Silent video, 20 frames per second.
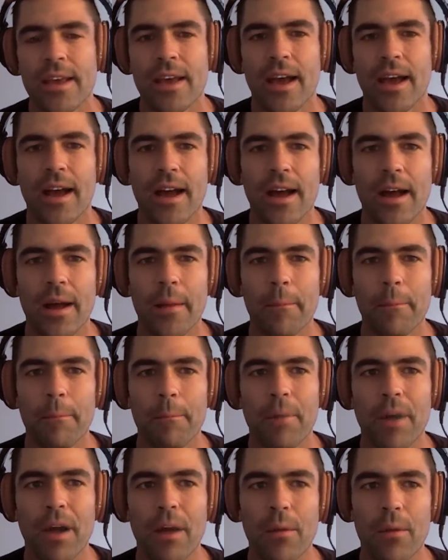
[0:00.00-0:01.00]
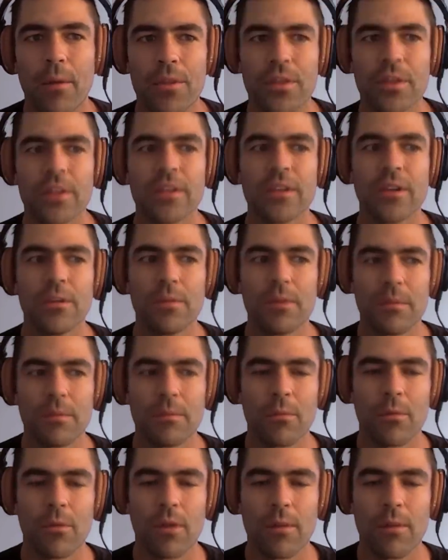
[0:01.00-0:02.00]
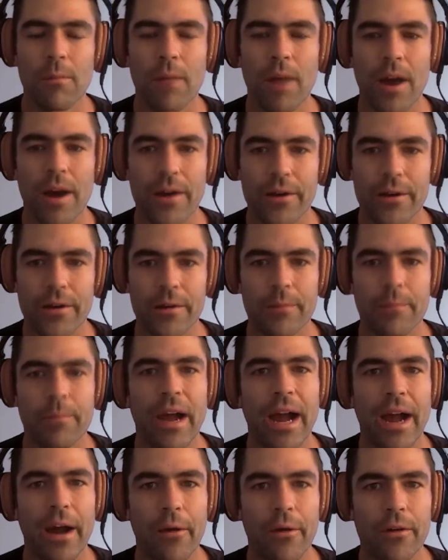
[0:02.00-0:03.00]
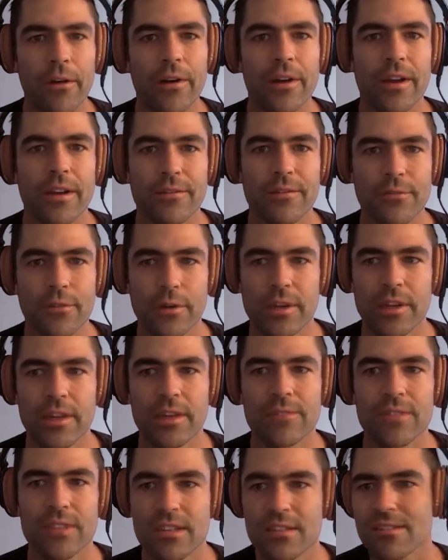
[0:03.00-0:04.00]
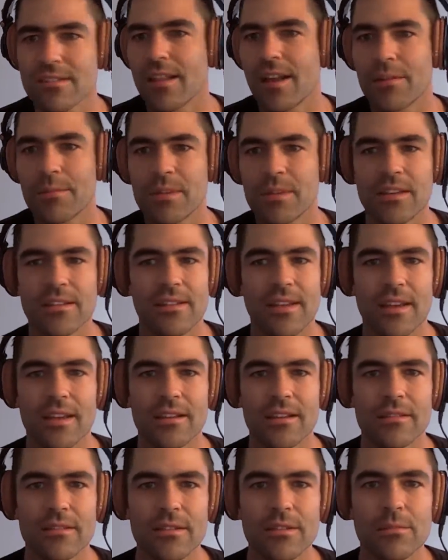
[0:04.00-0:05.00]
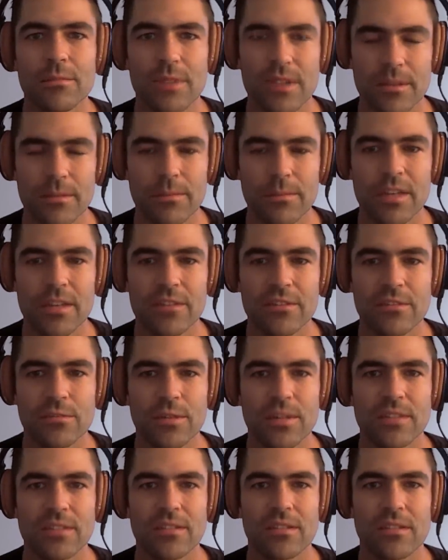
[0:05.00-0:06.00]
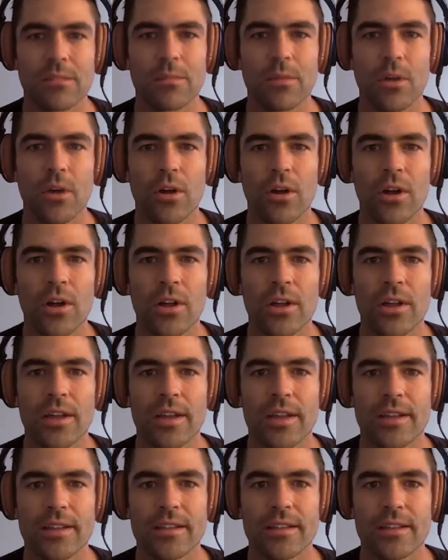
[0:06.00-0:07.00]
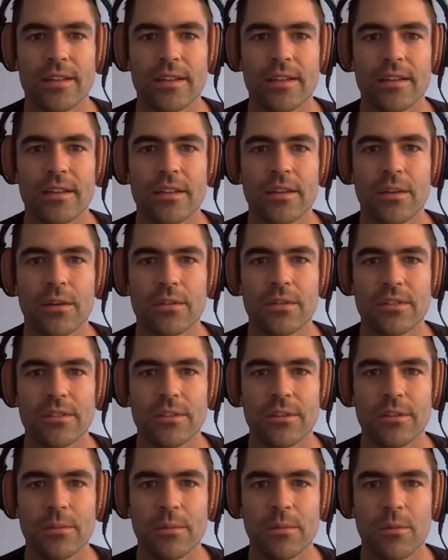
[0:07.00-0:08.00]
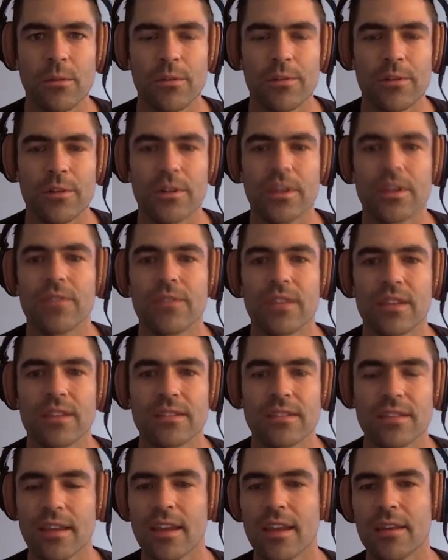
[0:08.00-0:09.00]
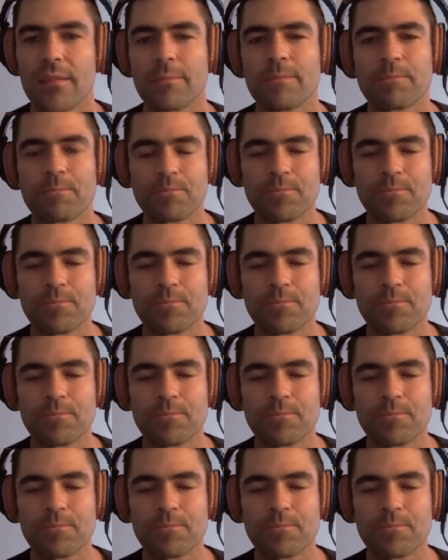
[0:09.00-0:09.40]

but with a little bit more modern power and forgiveness. Allowed me to take a little bit bigger swings at the ball and, was a little bit more forgiving as the game